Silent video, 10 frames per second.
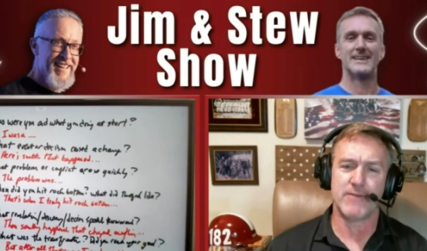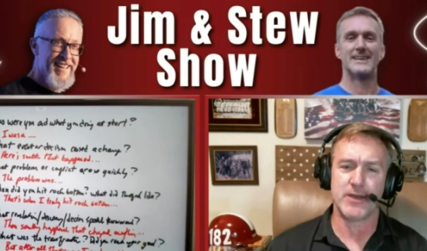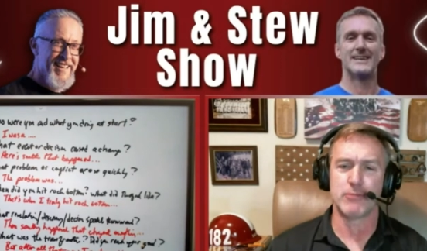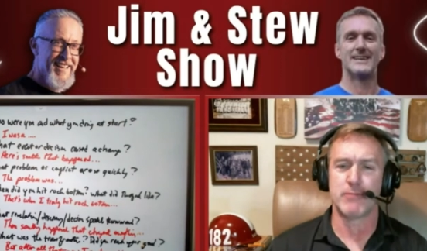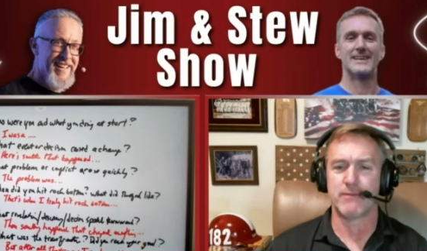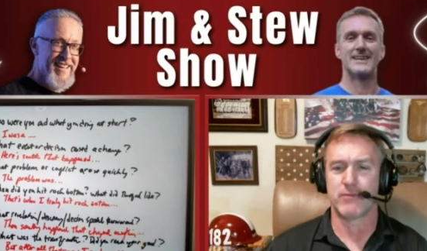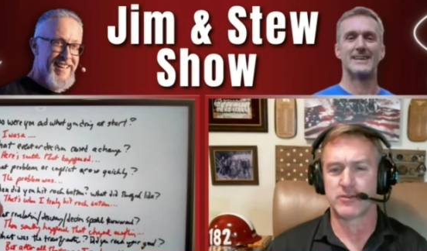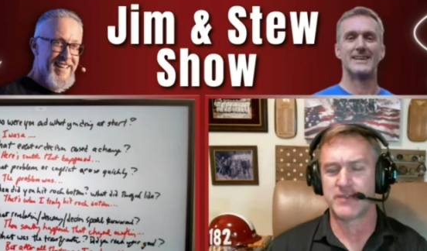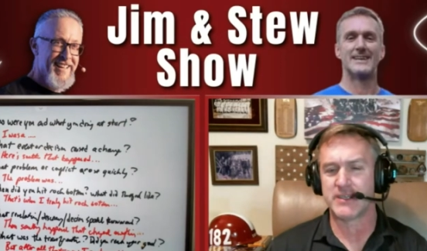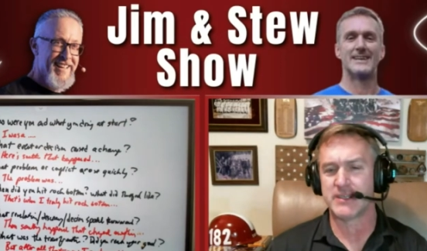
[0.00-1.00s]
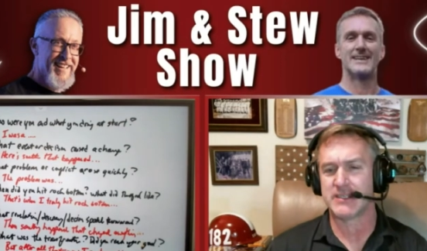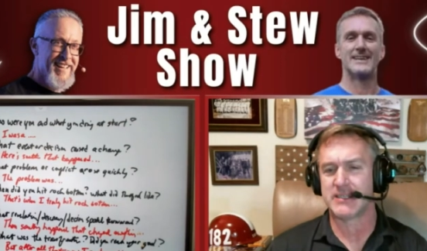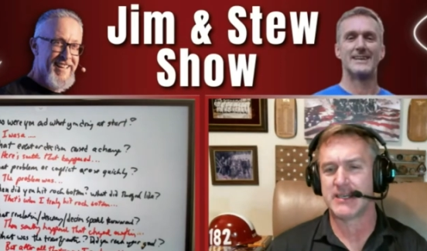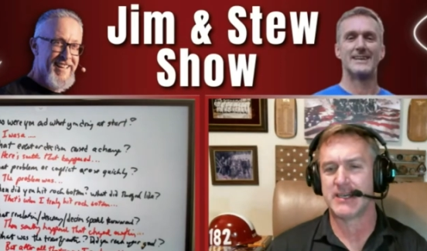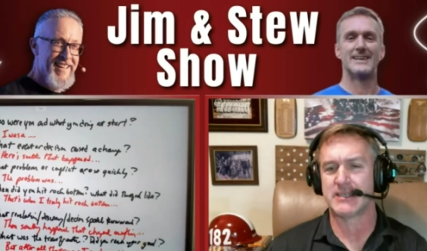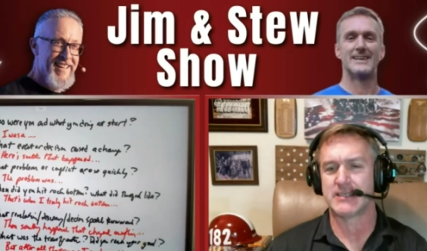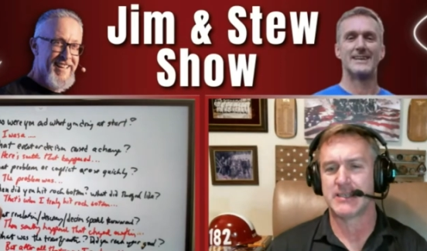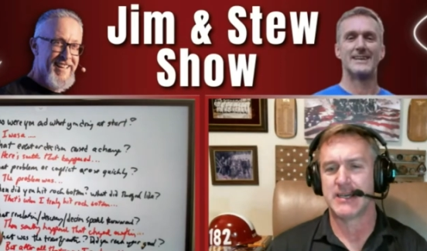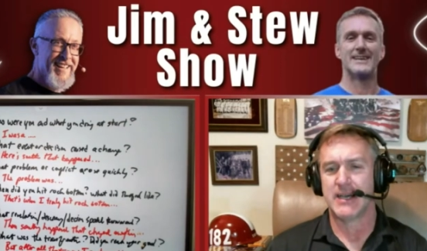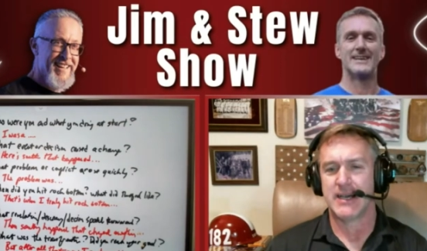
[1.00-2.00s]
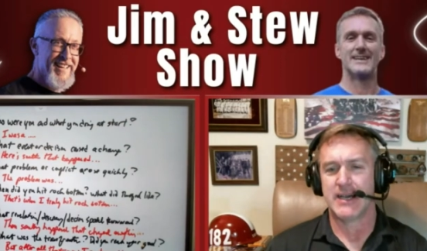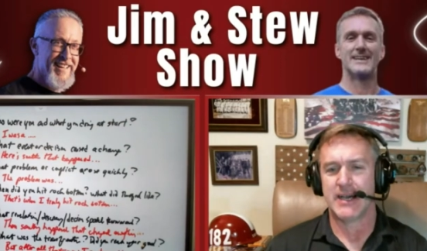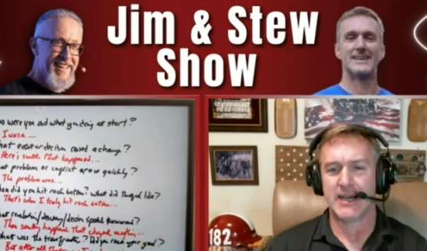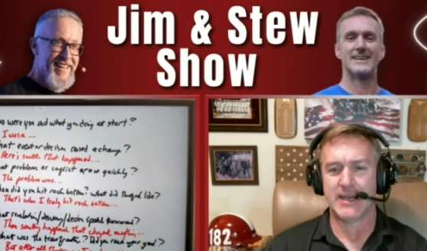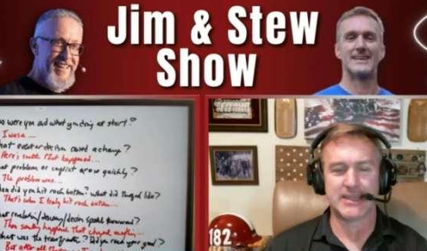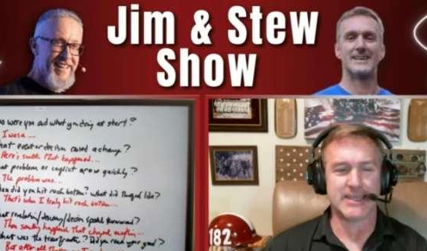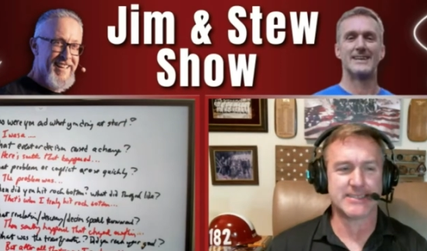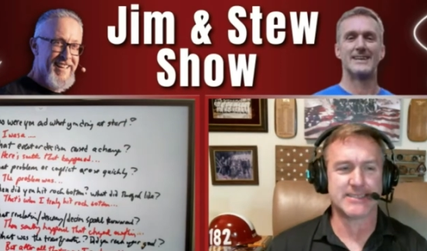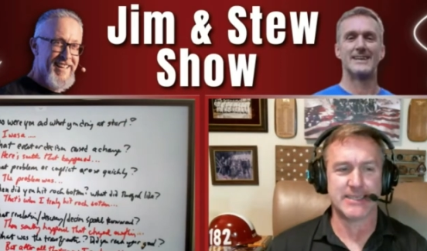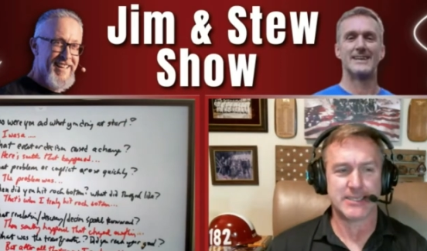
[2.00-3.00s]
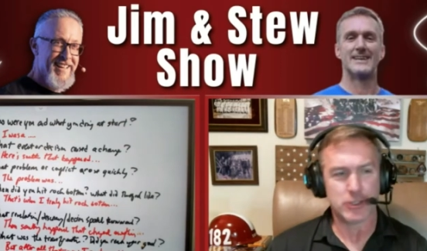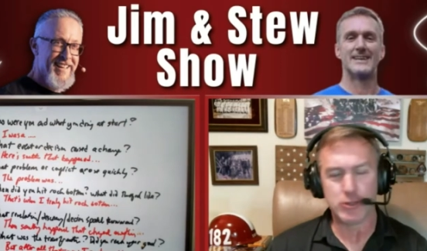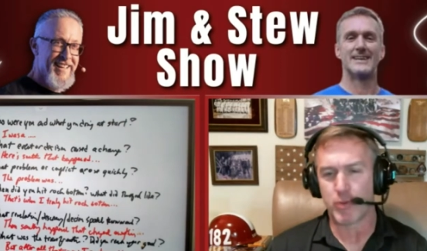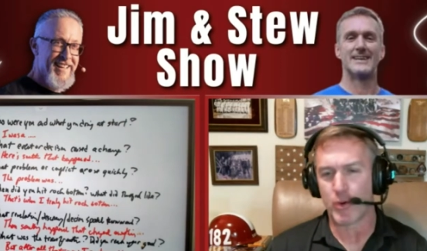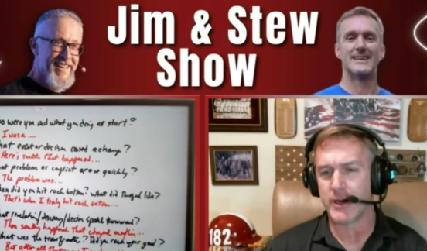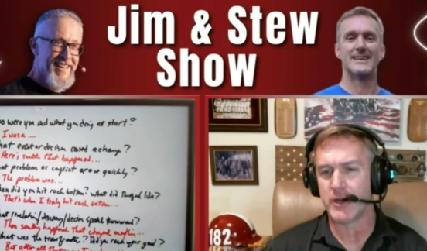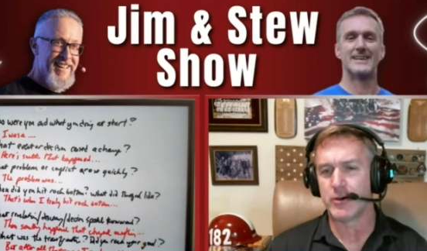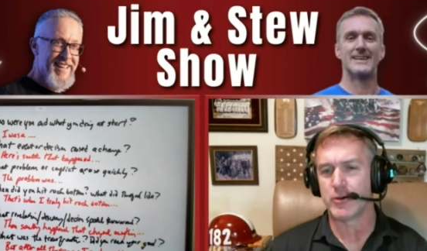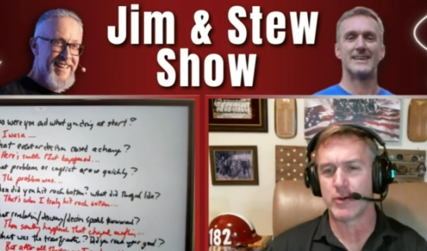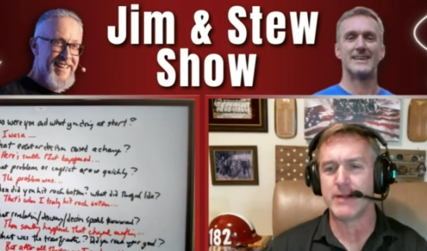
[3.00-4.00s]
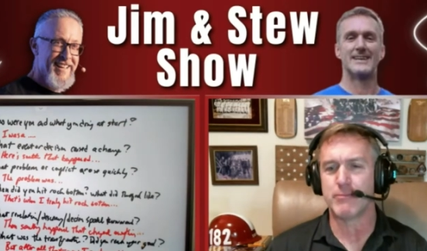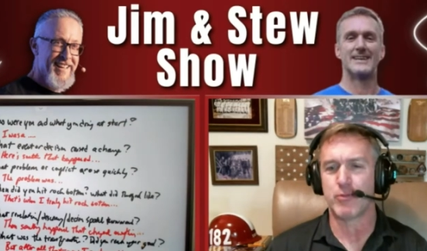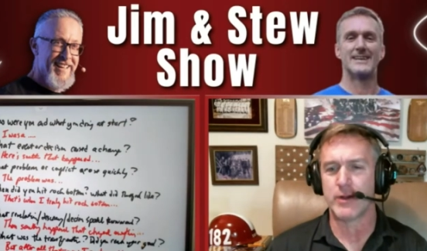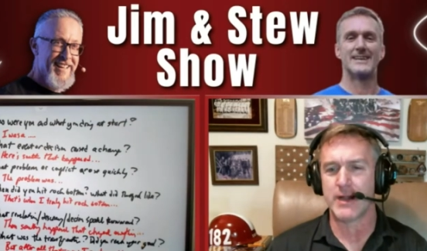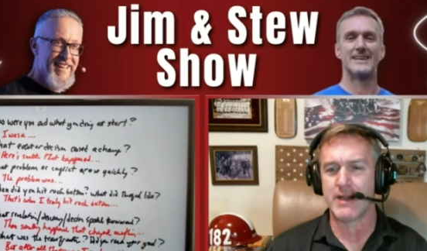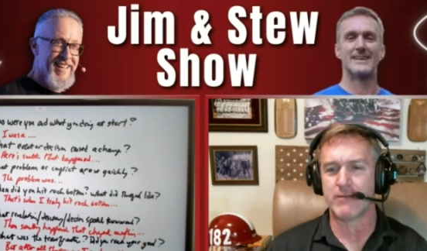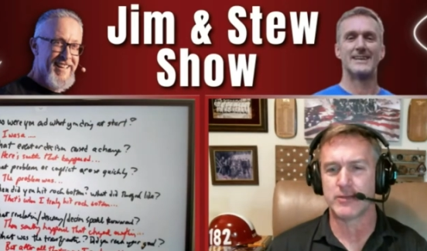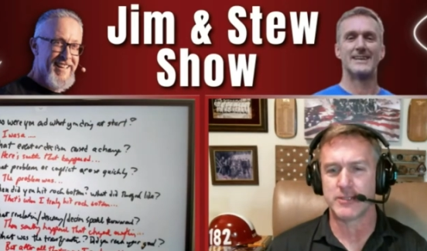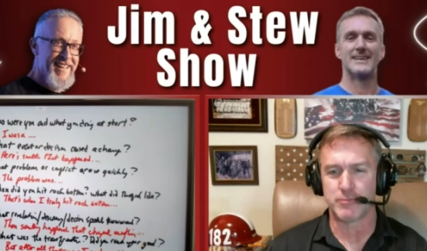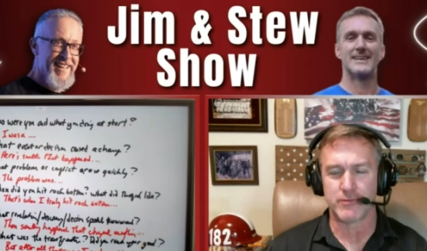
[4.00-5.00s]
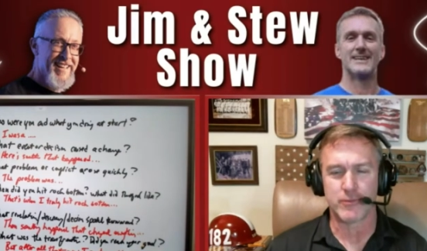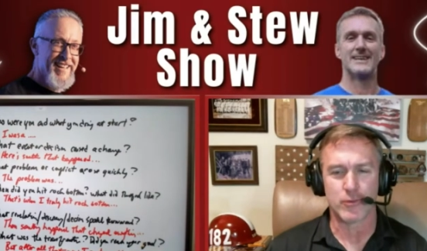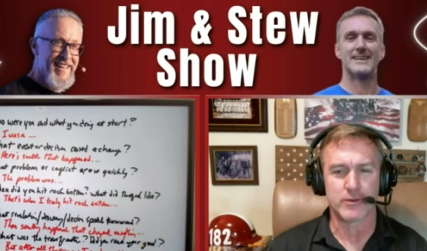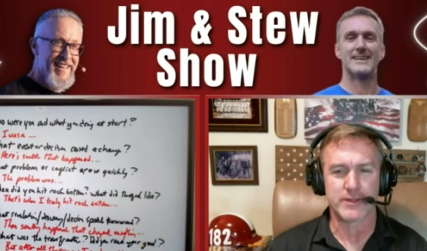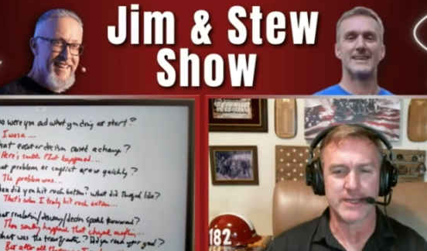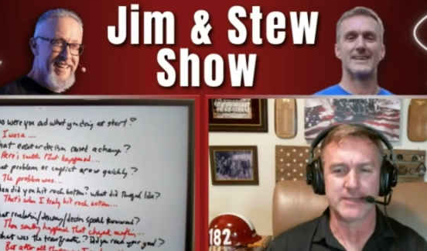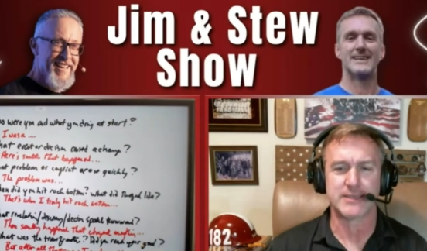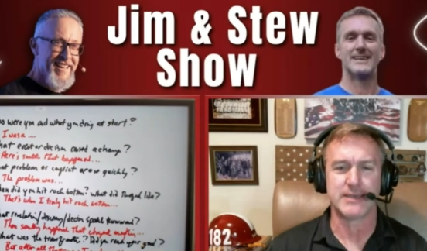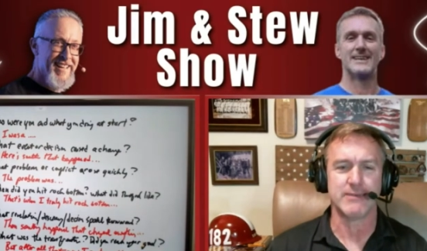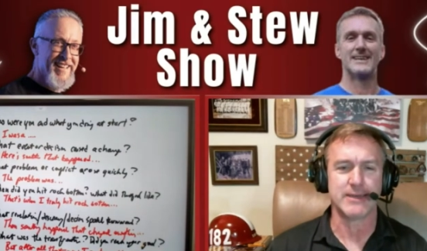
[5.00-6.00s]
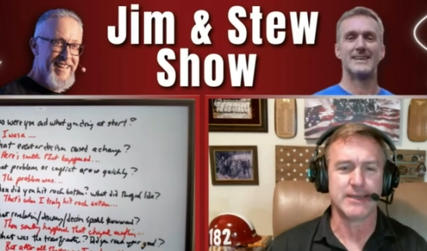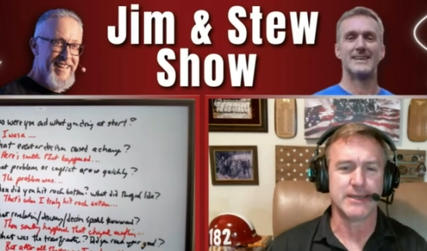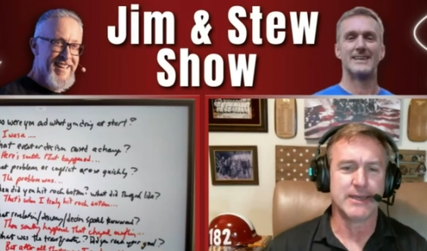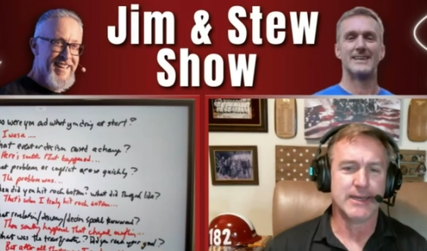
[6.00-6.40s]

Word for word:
Speaker 1: failed my first fitness test. I had less than a 2.0 grade point average before Thanksgiving.